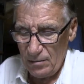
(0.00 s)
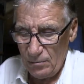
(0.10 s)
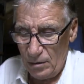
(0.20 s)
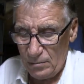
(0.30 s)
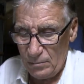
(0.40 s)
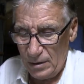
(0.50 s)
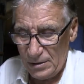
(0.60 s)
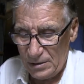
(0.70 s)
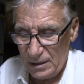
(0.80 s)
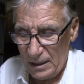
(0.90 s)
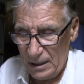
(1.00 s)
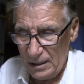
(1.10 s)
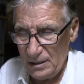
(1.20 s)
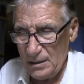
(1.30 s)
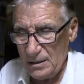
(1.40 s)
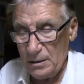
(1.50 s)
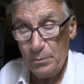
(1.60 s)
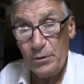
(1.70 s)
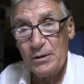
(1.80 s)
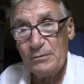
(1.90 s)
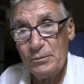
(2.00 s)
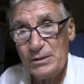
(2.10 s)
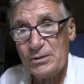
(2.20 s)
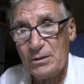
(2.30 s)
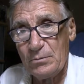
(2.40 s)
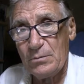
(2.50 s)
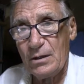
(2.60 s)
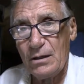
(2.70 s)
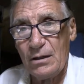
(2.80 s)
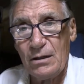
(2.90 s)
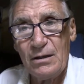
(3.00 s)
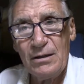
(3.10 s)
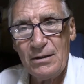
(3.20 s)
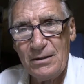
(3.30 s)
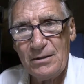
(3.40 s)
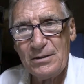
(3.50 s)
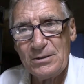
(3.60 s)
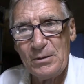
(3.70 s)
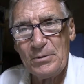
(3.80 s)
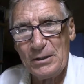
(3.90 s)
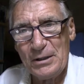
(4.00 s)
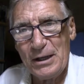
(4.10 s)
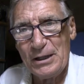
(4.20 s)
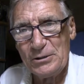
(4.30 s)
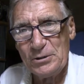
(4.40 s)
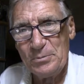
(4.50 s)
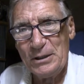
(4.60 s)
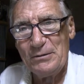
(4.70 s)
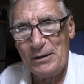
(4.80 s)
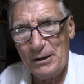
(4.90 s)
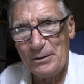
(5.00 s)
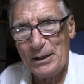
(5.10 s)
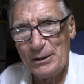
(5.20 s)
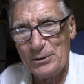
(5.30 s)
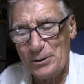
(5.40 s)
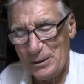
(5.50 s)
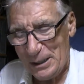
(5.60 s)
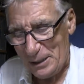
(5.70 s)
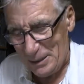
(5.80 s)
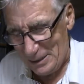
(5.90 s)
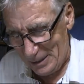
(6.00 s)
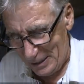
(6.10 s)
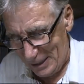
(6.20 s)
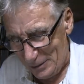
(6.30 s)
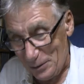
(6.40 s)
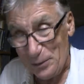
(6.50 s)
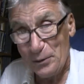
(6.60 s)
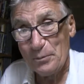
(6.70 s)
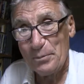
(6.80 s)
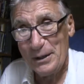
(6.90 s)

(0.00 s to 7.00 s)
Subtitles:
One was the Book of Wisdom, something that I should be devouring, shouldn't I, into hope.